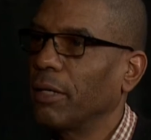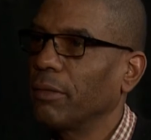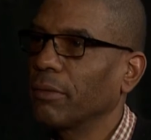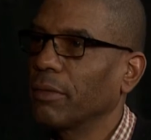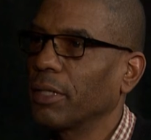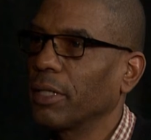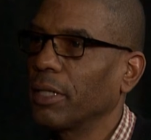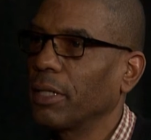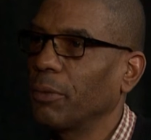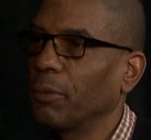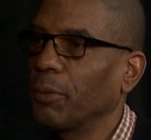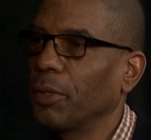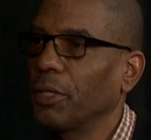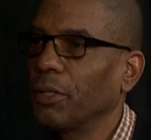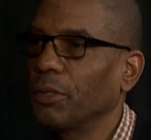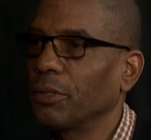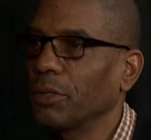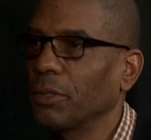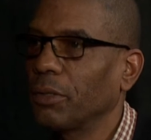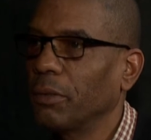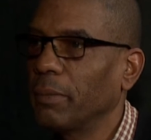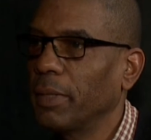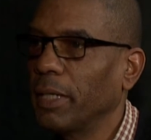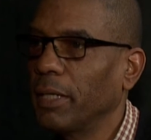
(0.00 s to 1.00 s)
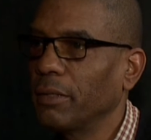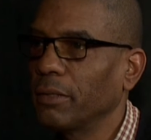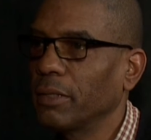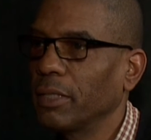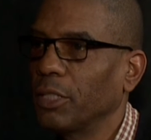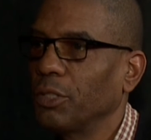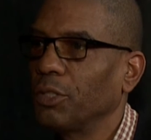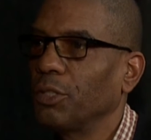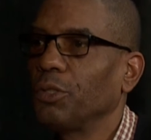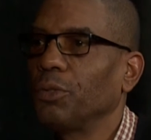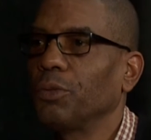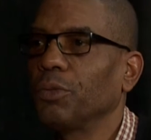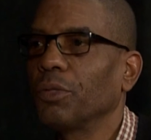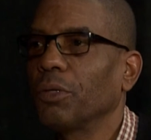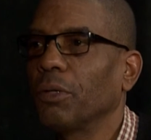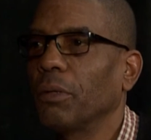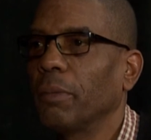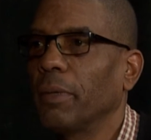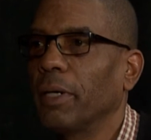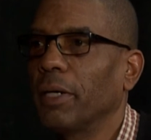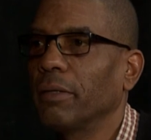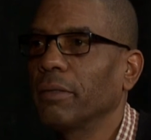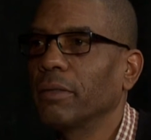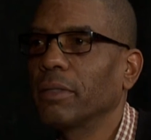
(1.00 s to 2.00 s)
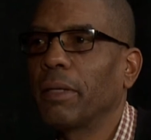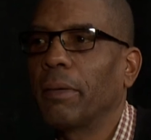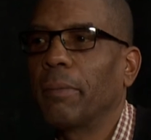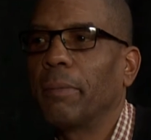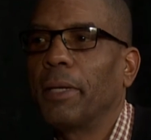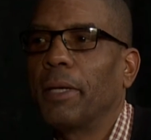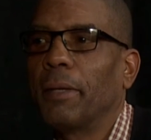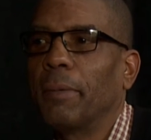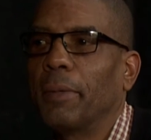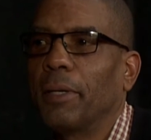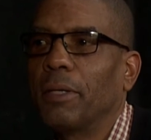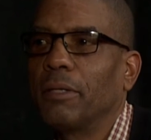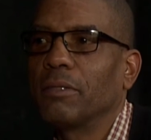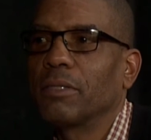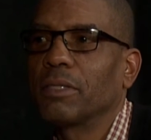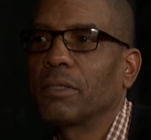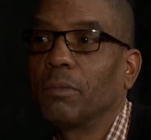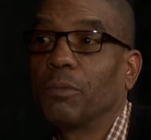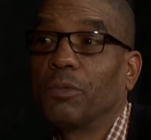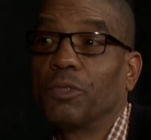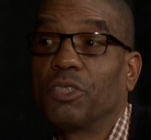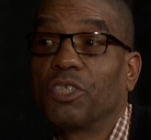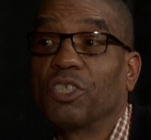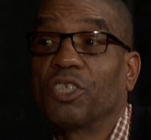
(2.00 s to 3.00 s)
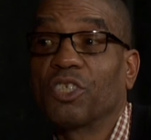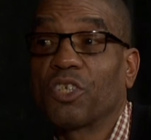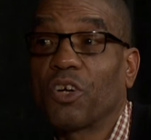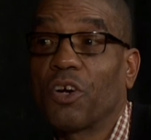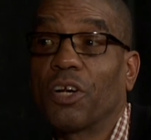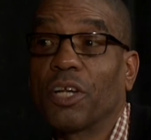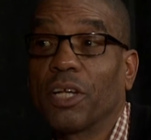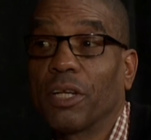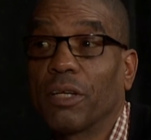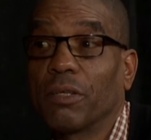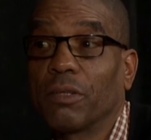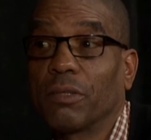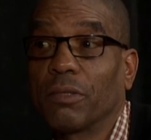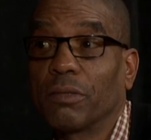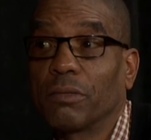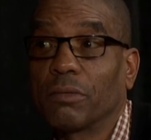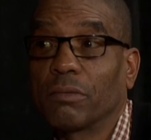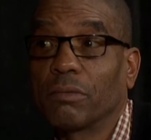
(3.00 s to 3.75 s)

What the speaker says: there that we don't know about, that you know about, that maybe someone started or